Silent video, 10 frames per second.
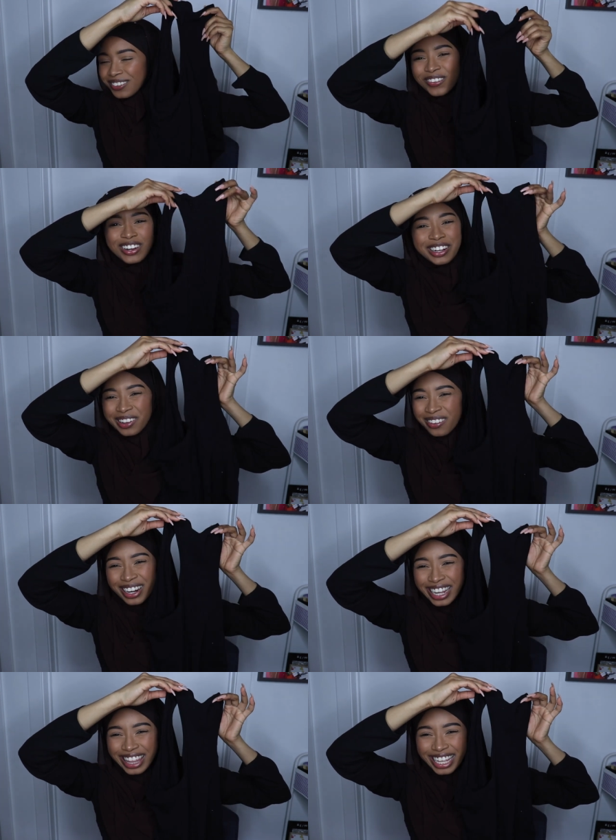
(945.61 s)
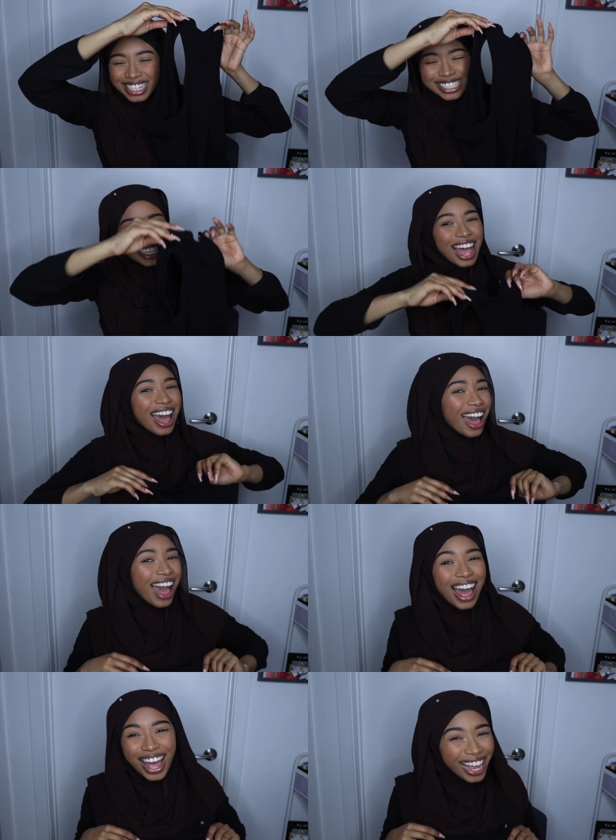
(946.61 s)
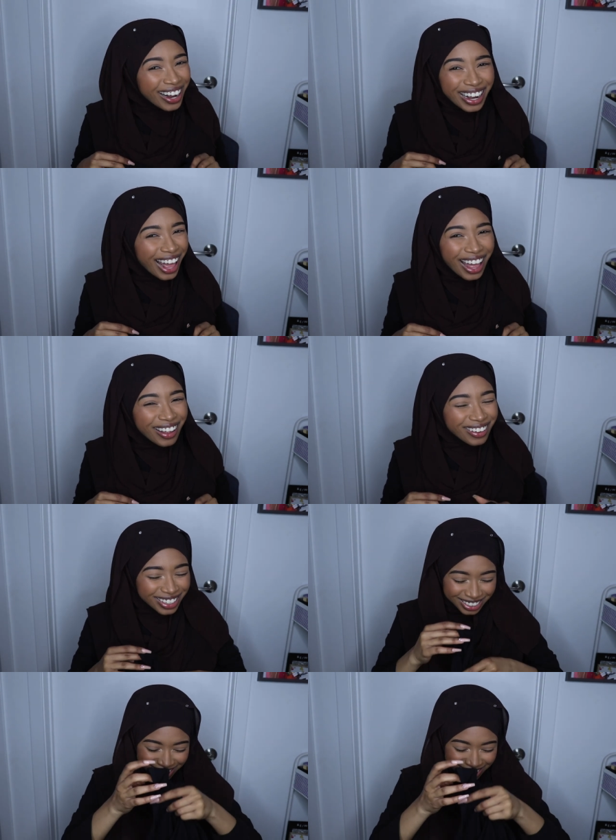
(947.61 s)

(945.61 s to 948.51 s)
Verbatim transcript: when am I wearing this? I don't know.